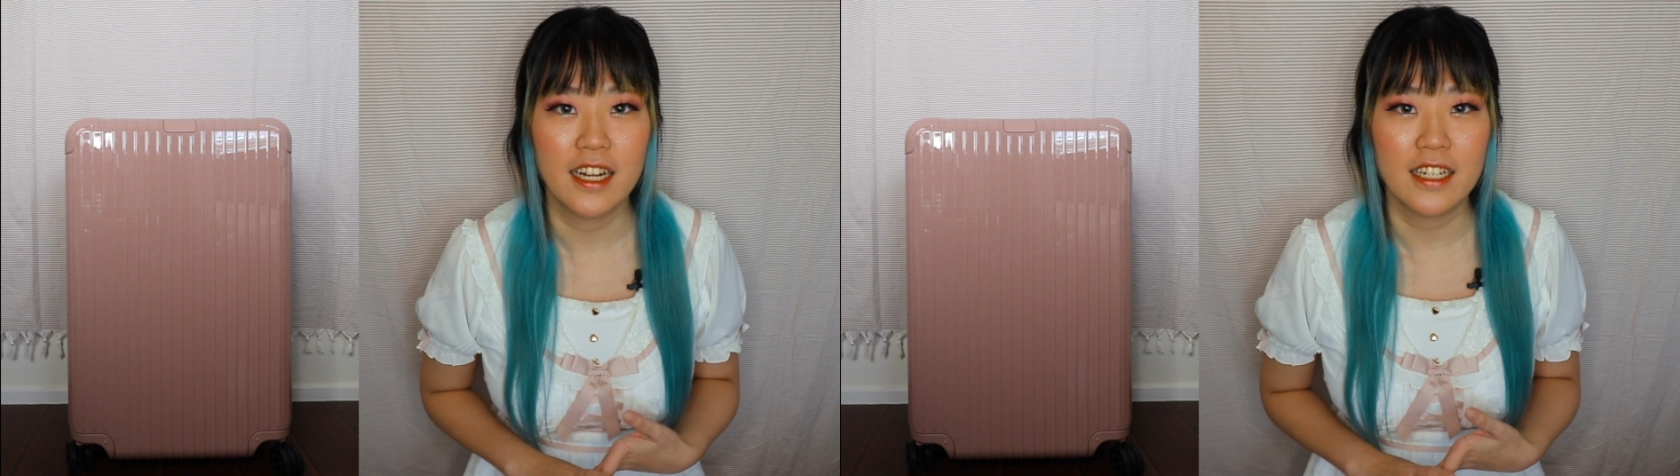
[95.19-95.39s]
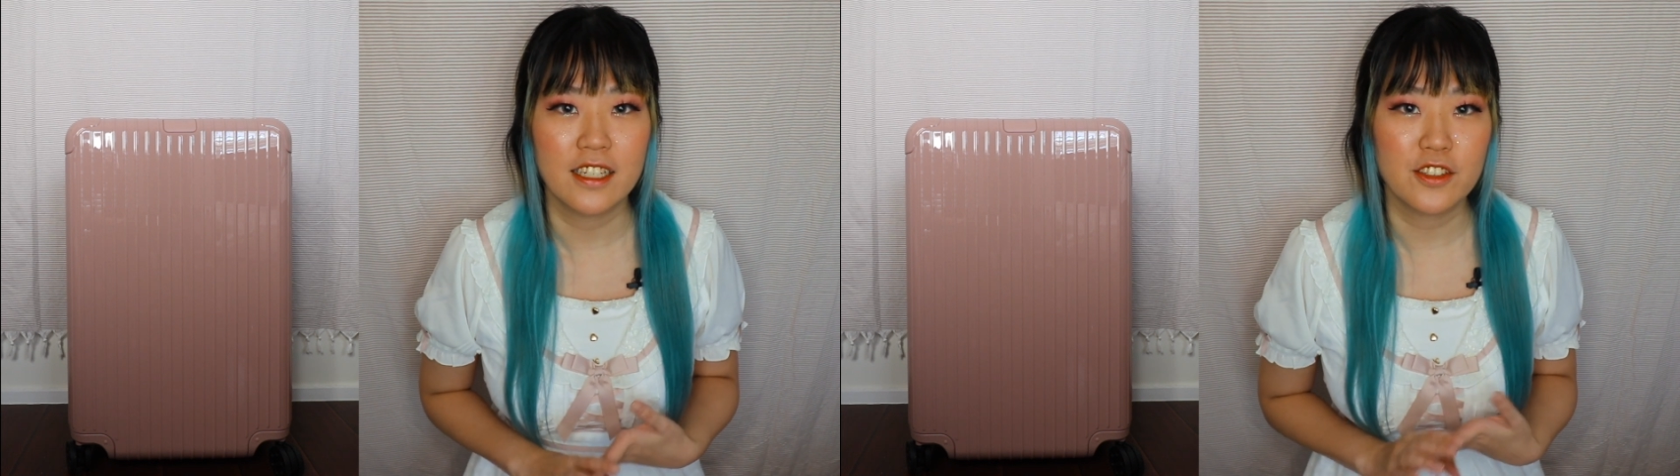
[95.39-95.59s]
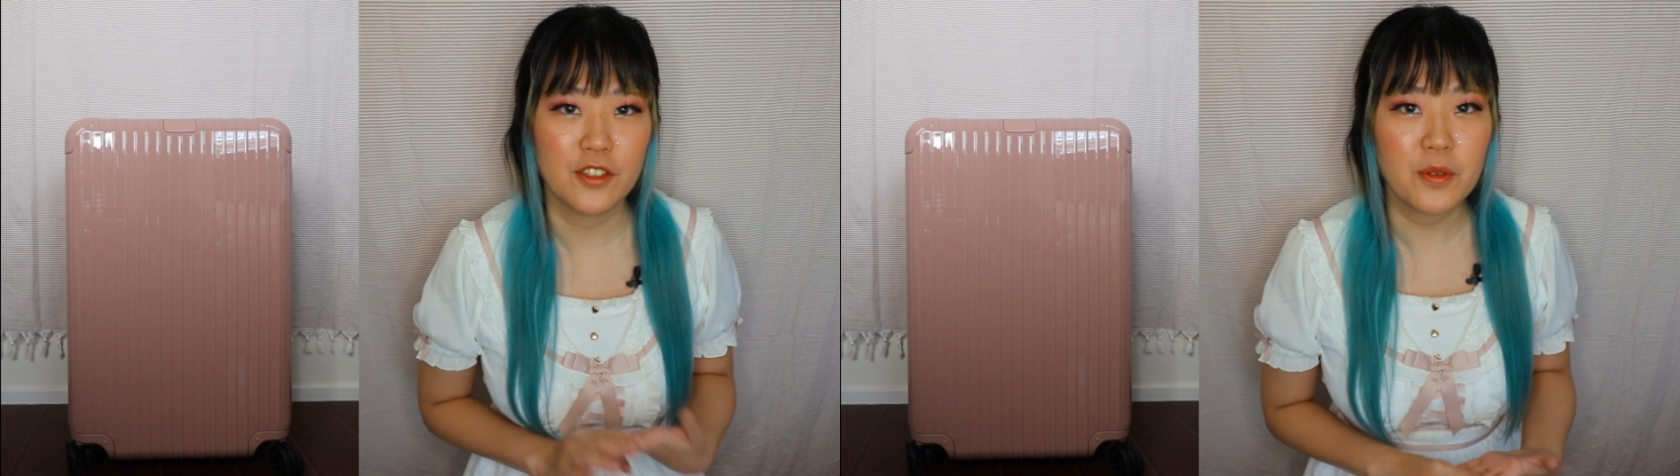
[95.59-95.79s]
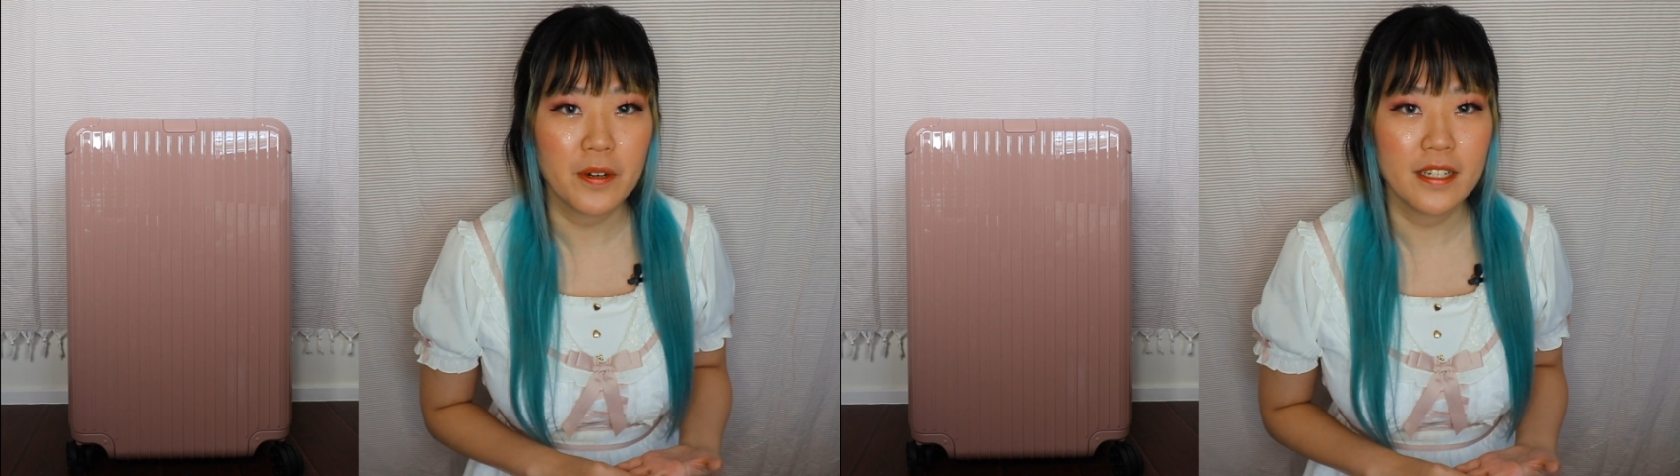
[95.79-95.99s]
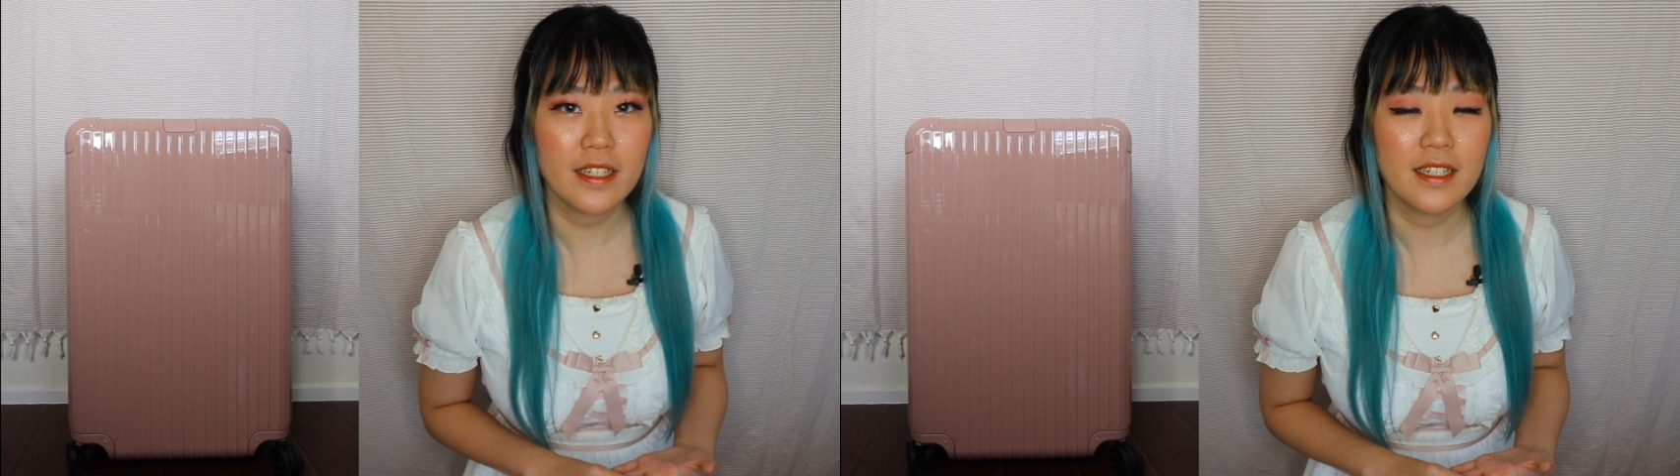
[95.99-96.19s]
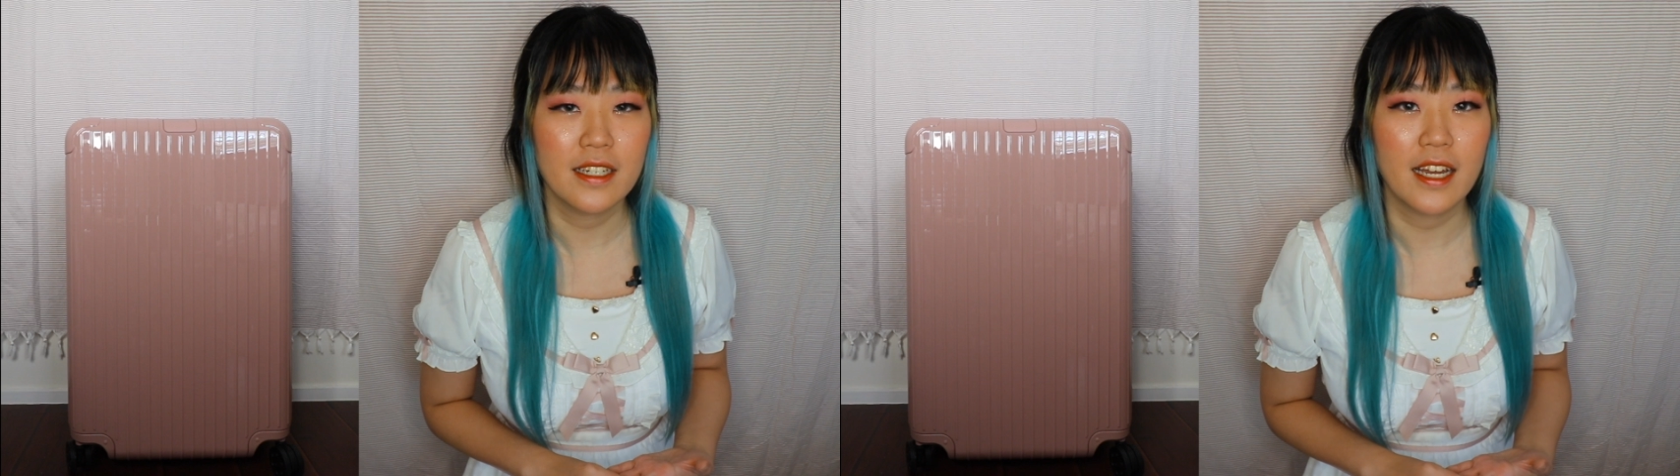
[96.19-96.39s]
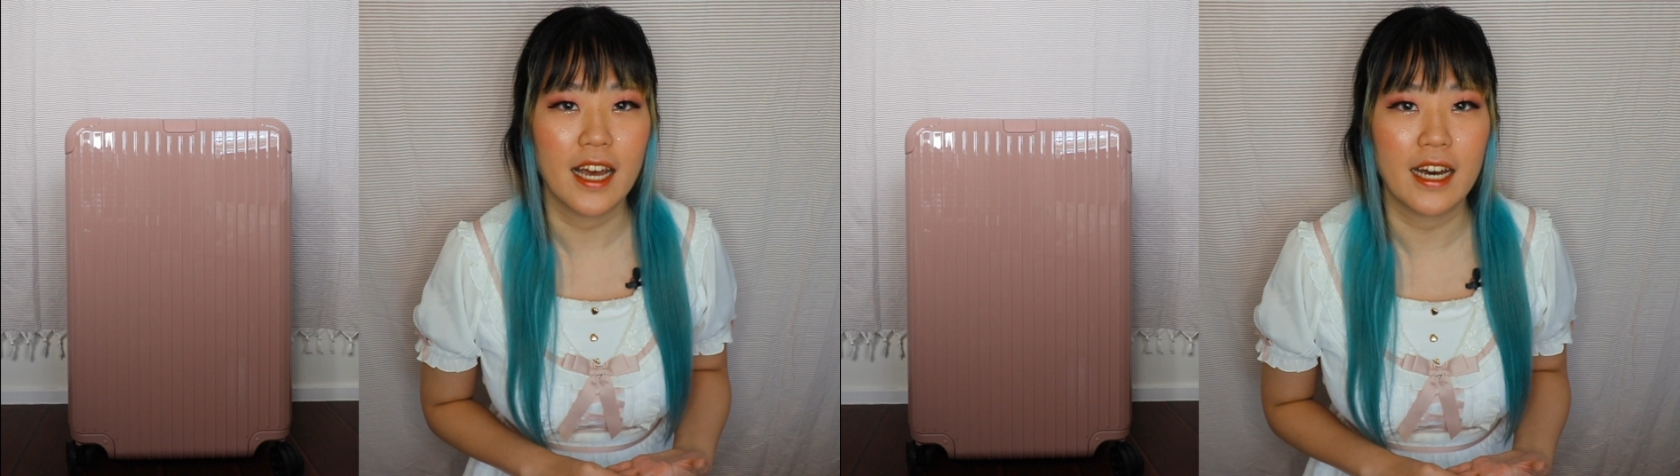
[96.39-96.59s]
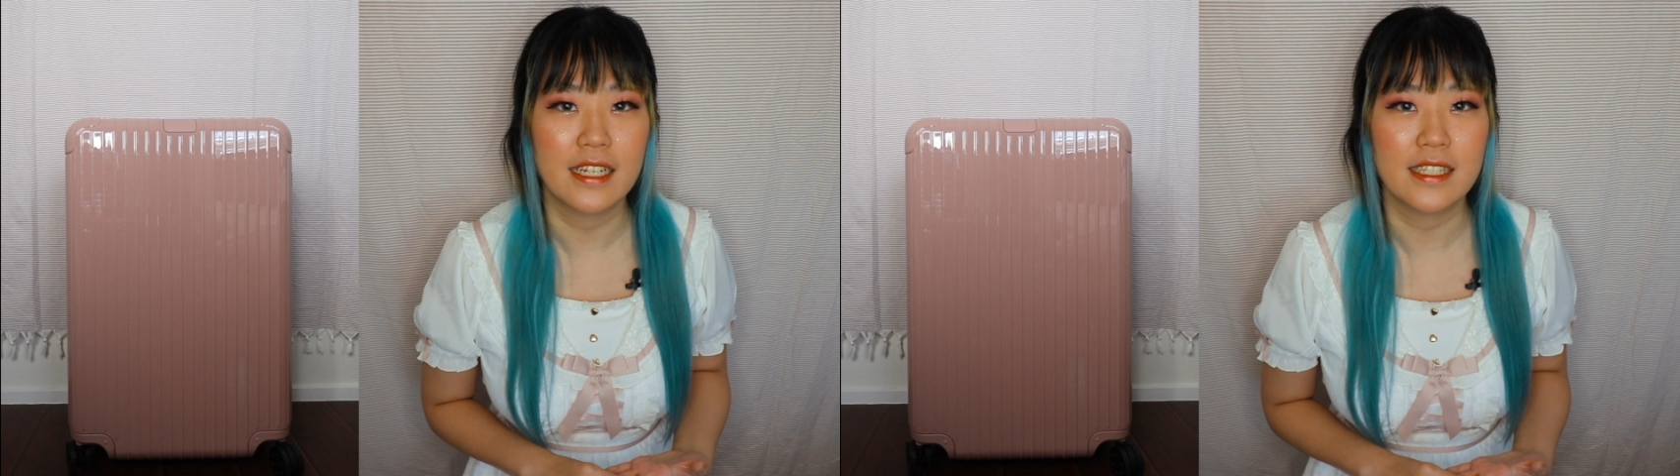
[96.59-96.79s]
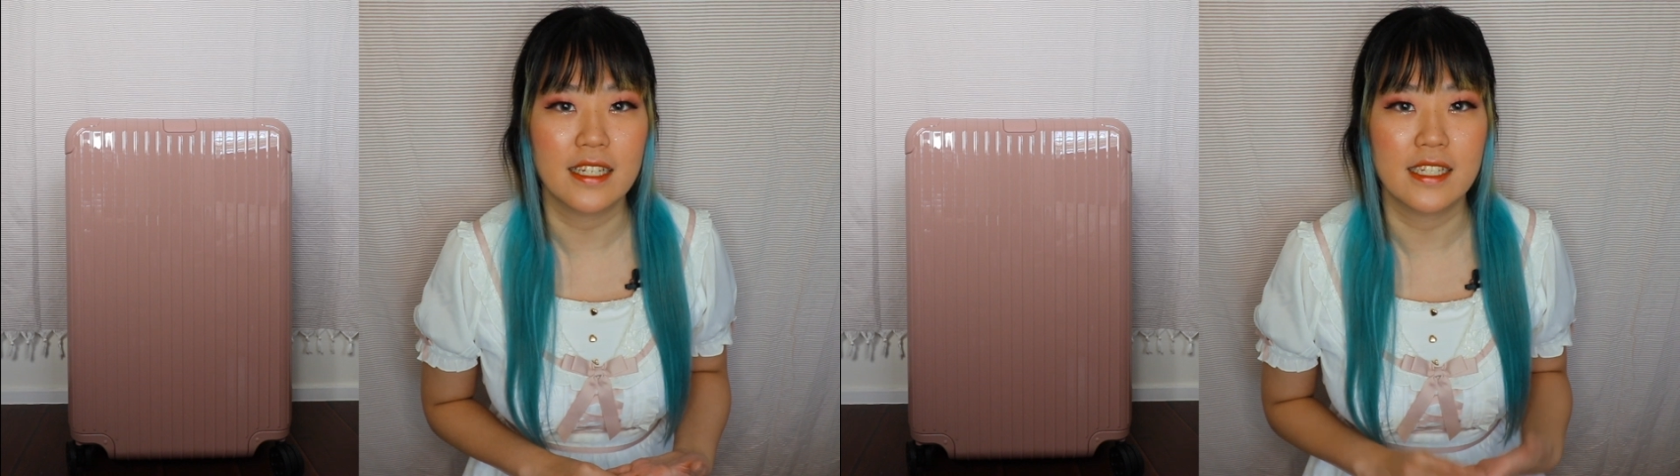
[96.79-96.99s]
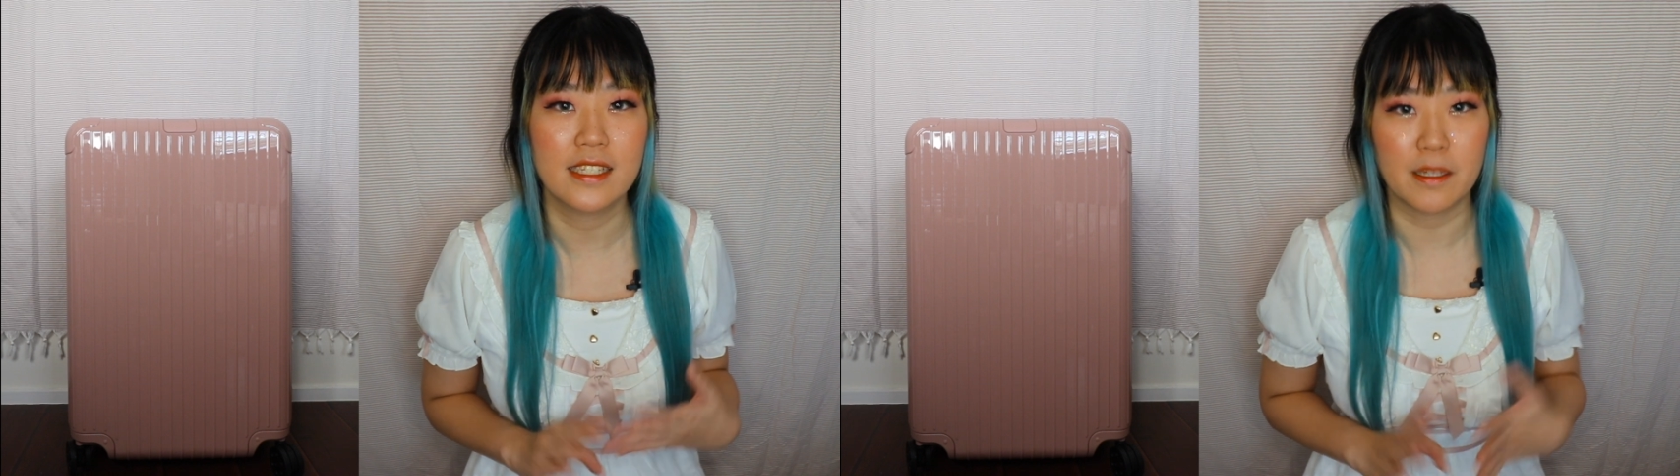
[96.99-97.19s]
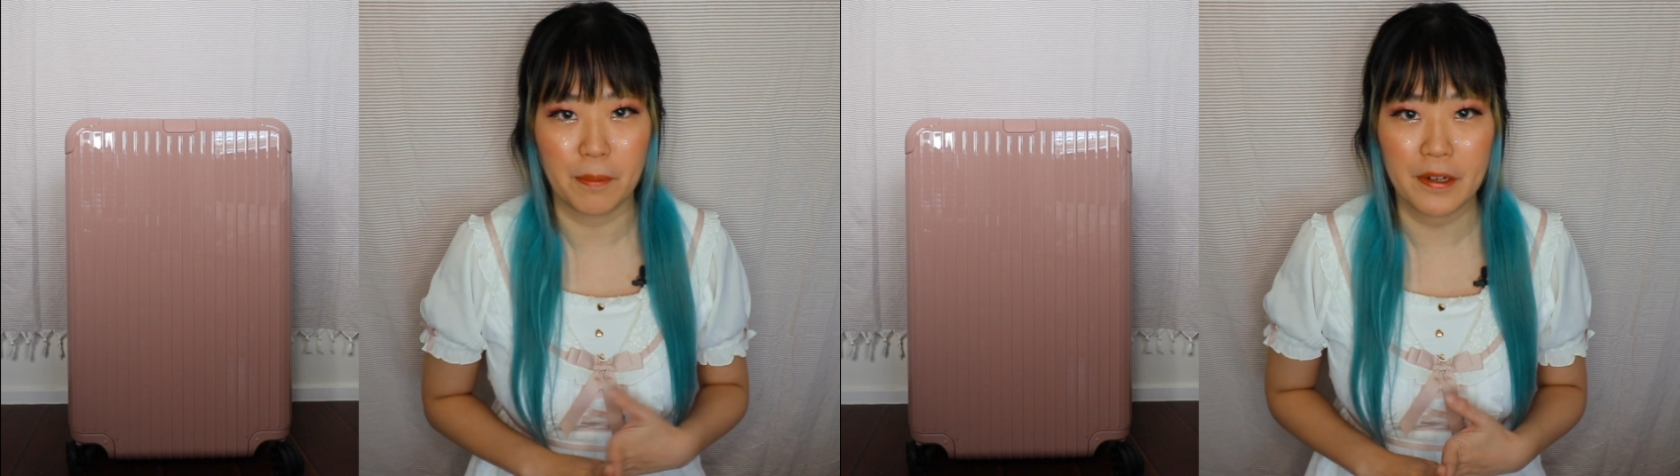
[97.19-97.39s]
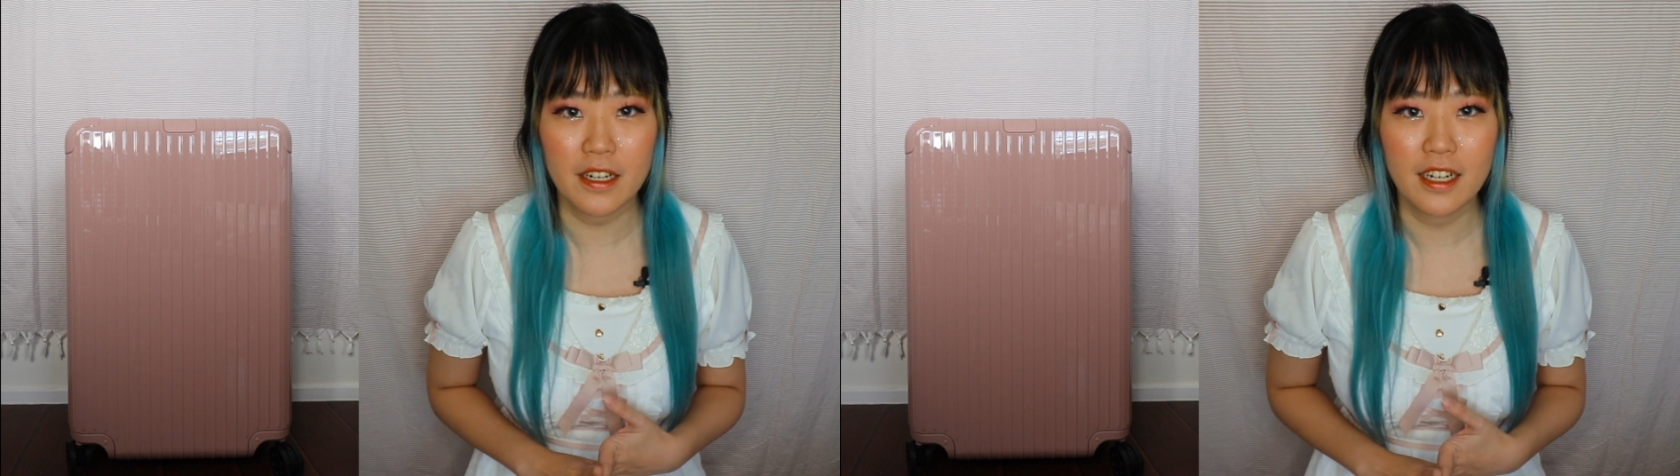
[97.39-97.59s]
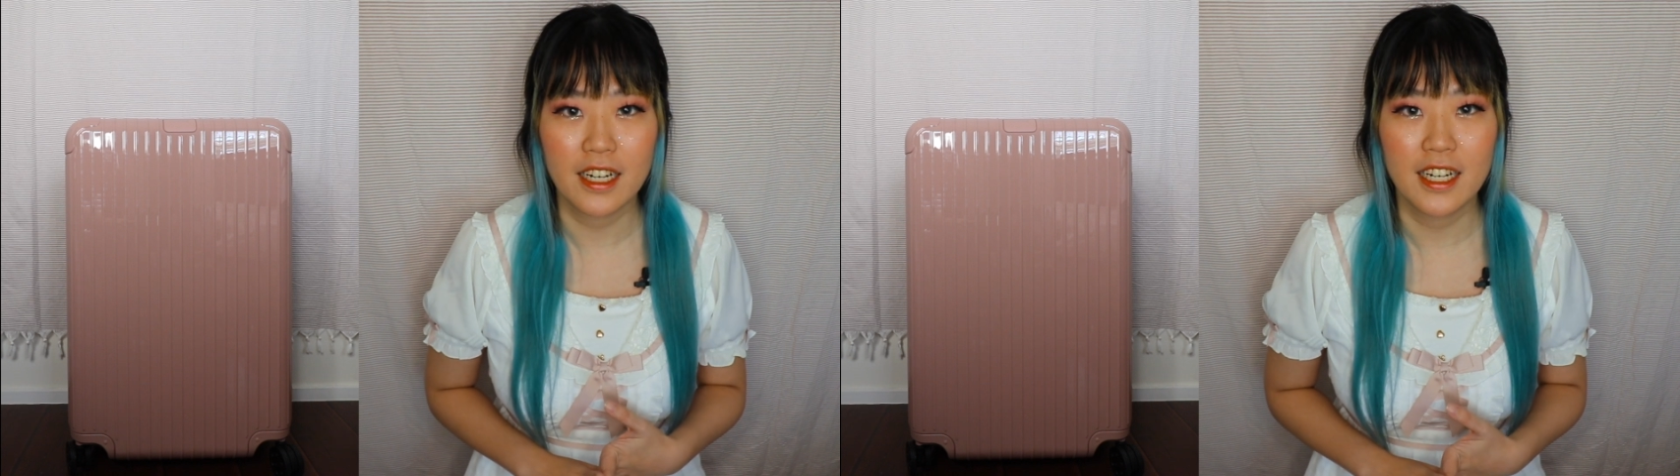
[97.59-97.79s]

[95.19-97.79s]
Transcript: the new one has a zipper.